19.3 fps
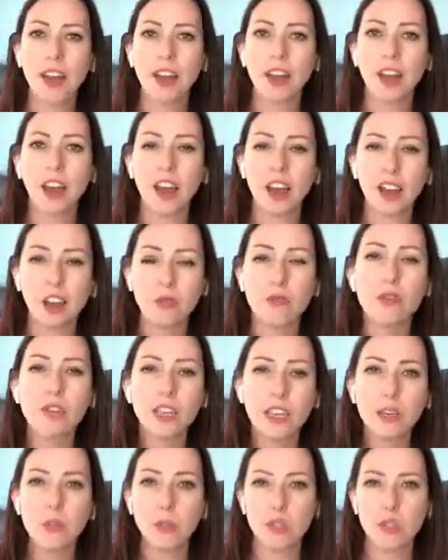And I
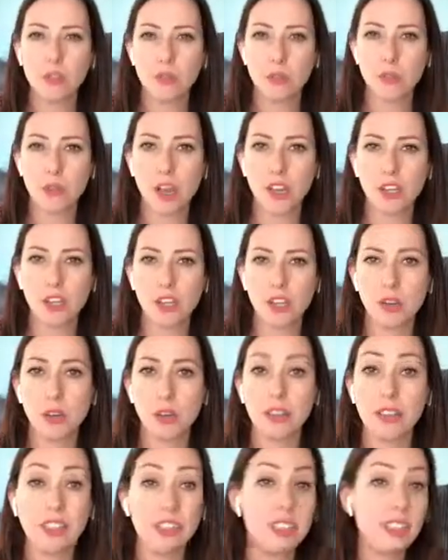really want to remind you,
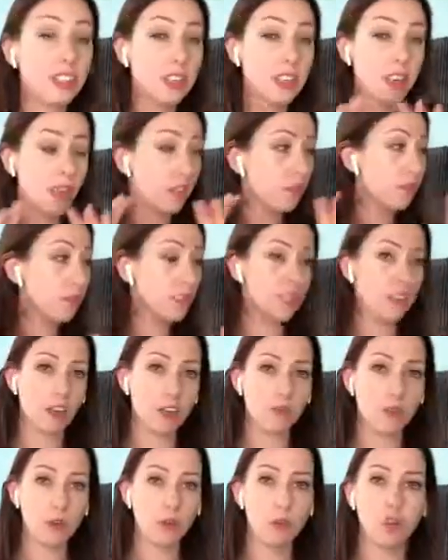and this is another reason
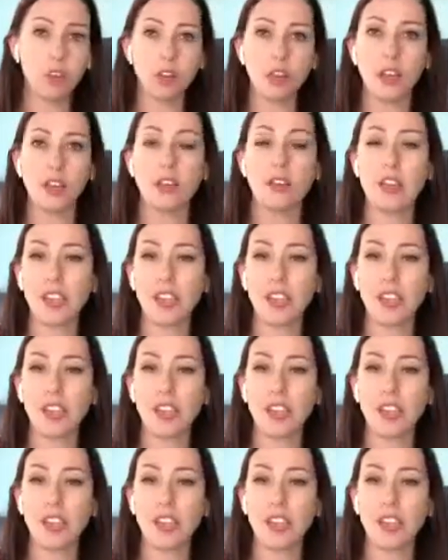I've not been online.